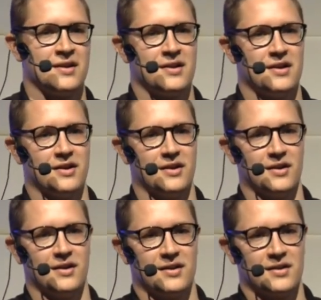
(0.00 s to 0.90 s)

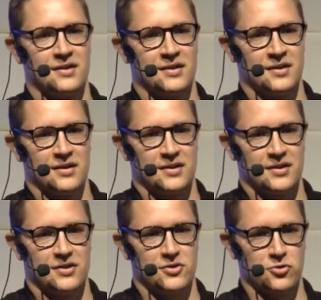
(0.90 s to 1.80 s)

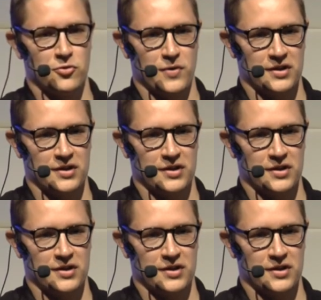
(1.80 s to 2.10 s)
you don't want